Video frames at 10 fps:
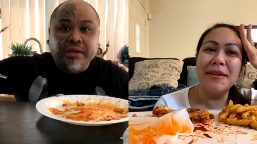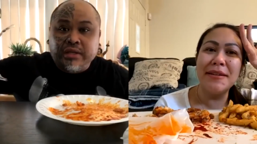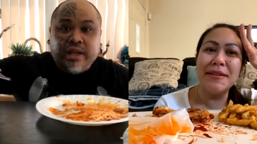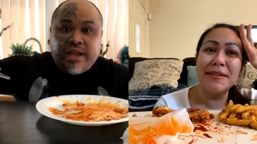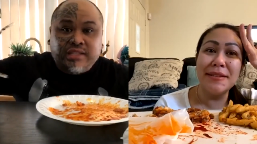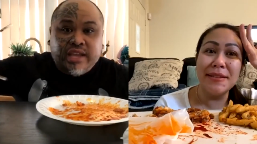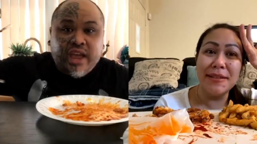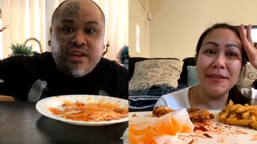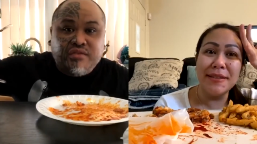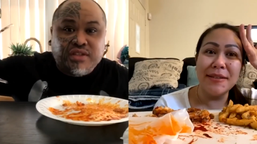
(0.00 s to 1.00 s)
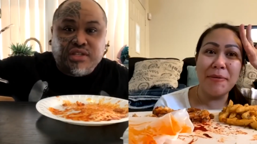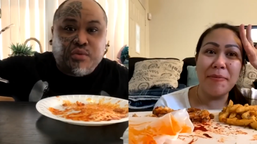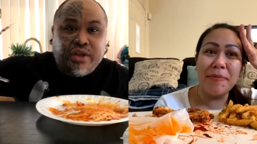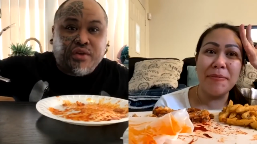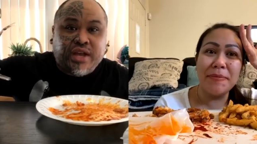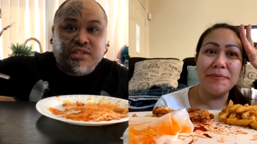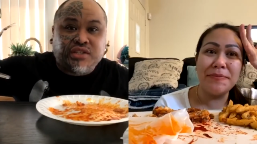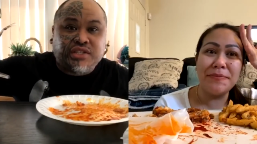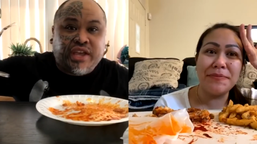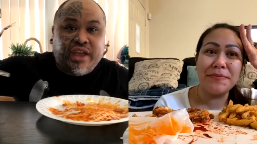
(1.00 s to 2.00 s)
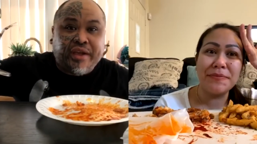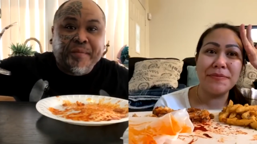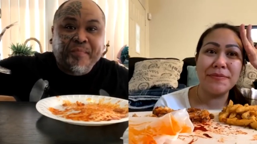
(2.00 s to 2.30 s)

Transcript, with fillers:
Speaker 1: guys, I can't even see what you guys are saying.